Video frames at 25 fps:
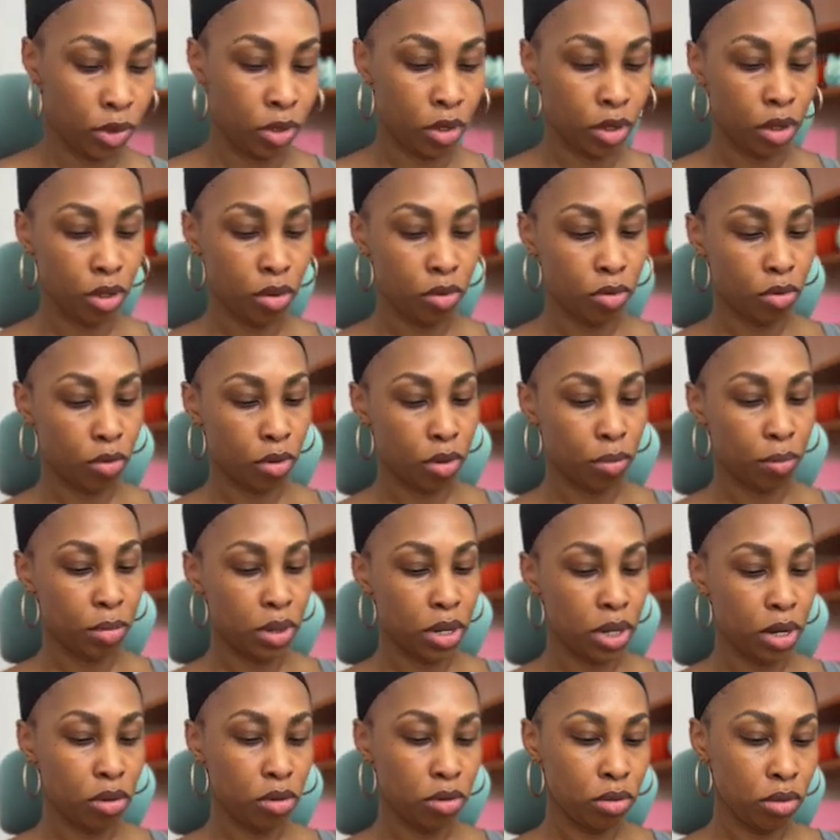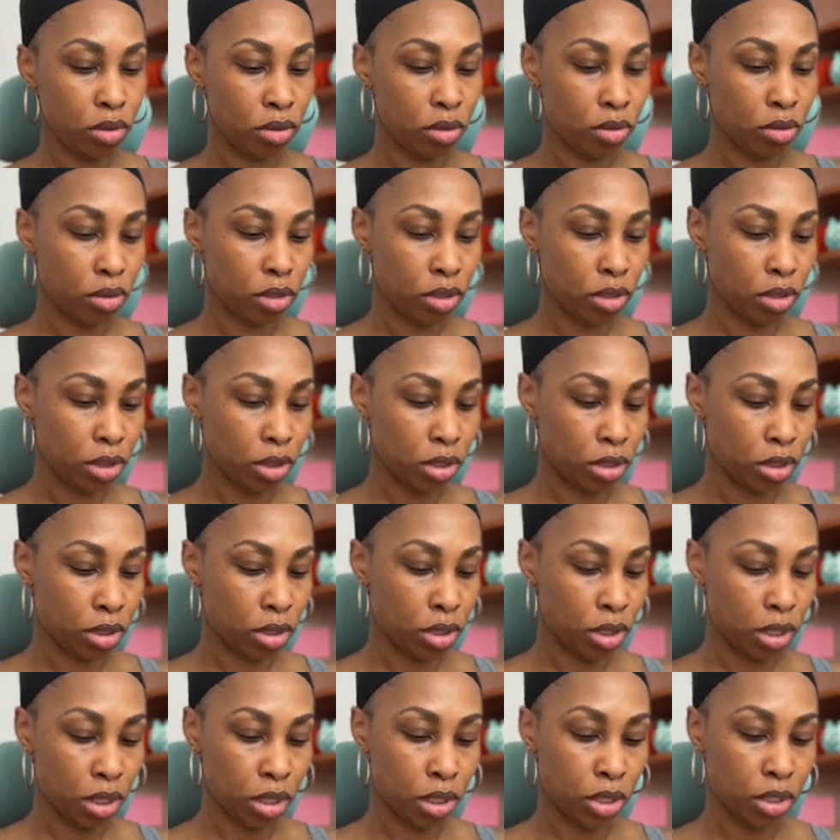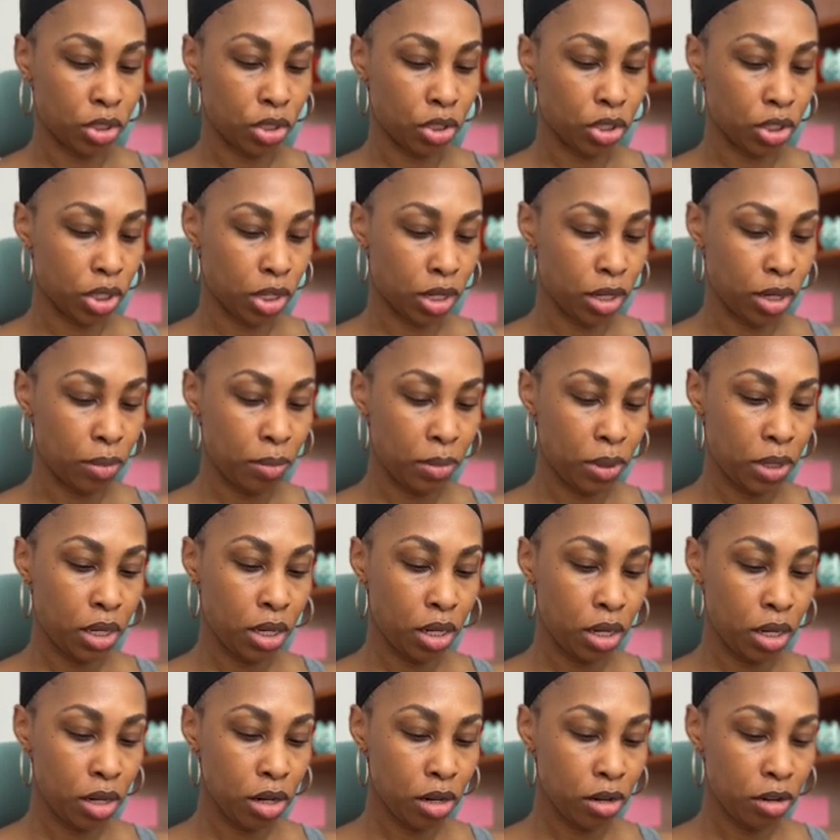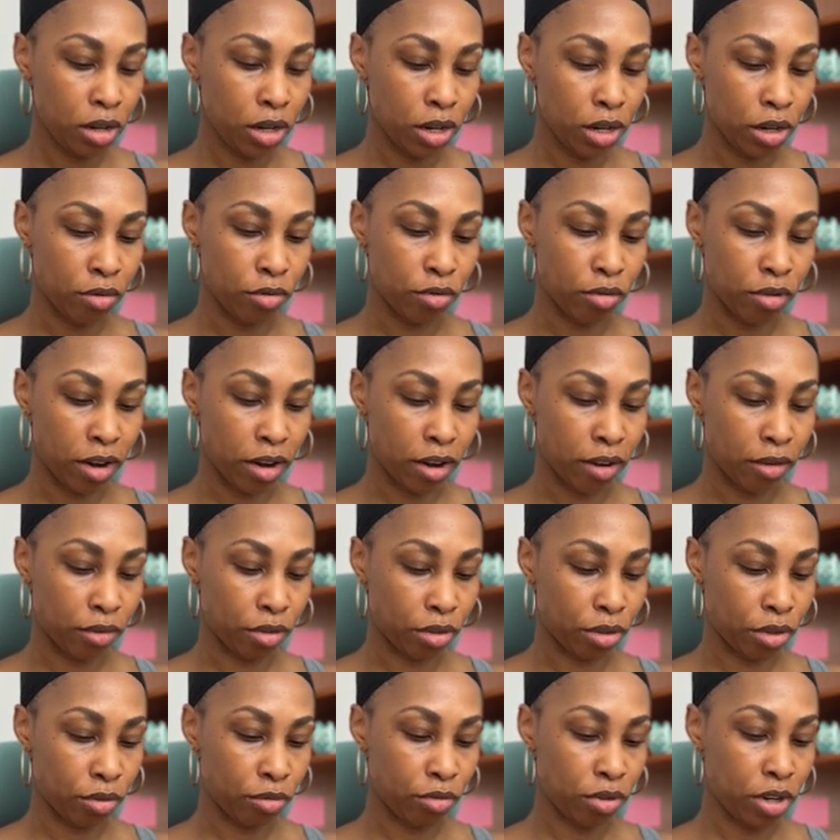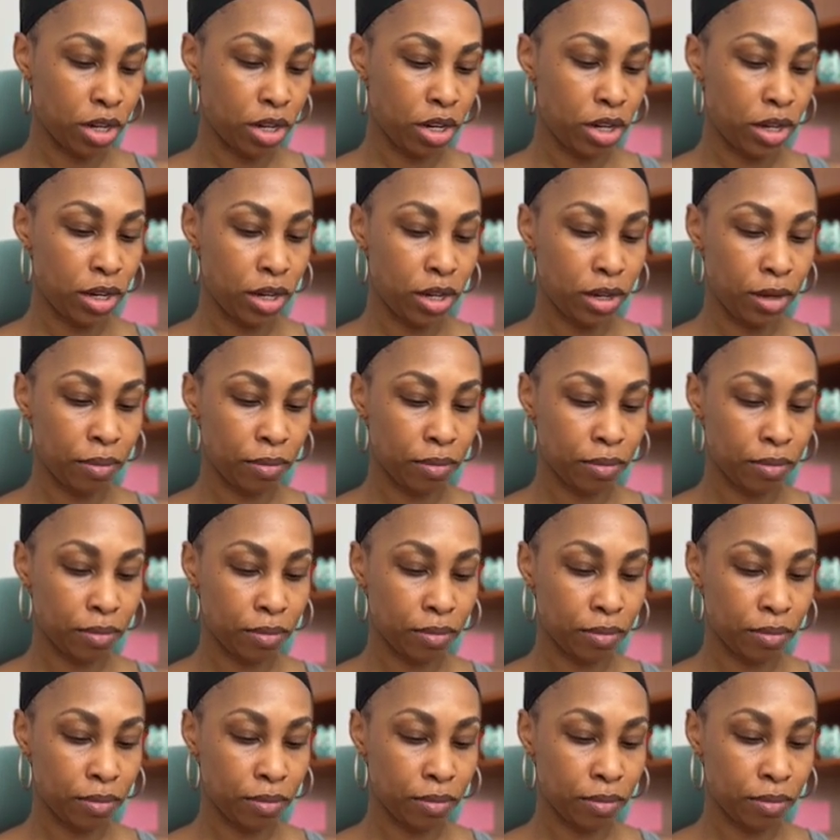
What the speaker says: Okay, so our petal is starting to take shape here in round 3.